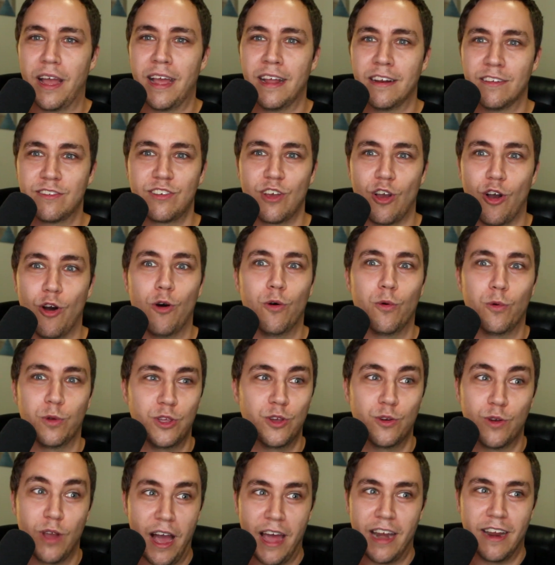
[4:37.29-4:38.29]
and so
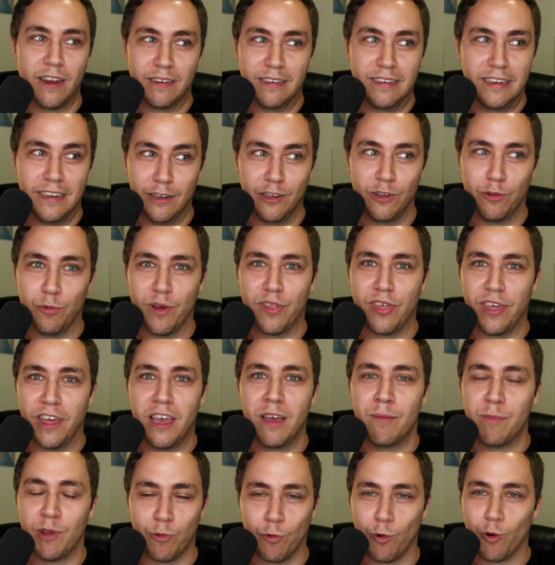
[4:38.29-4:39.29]
you gotta deal with
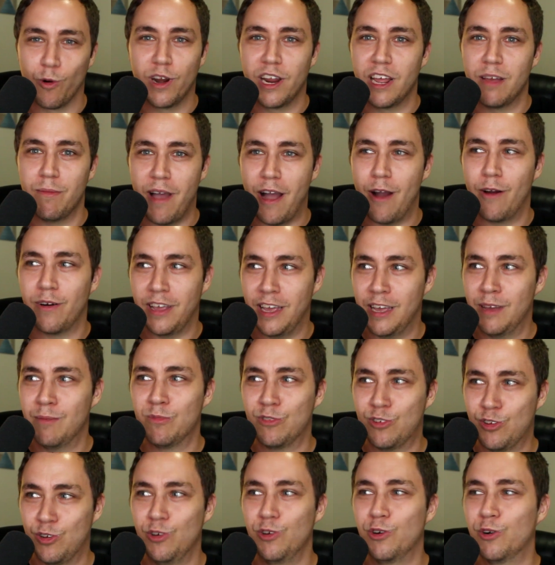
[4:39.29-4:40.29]
him and worry about
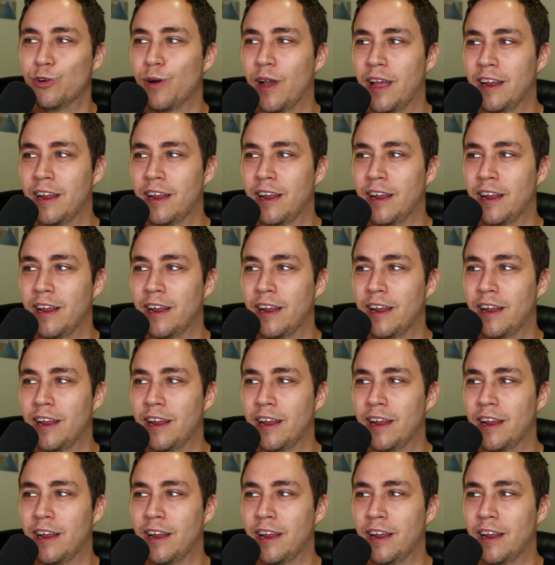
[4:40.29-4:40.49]
him too.